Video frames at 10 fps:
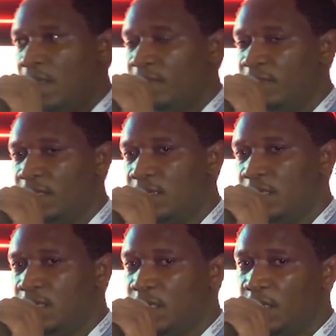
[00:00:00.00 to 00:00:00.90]

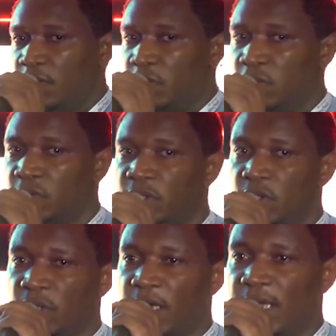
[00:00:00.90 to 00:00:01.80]
Then you use
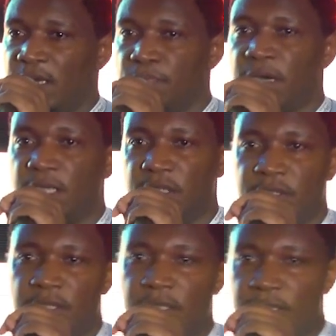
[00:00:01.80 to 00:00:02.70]
Docker and package
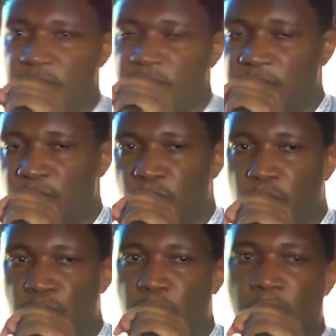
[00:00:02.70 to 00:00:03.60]
that into what we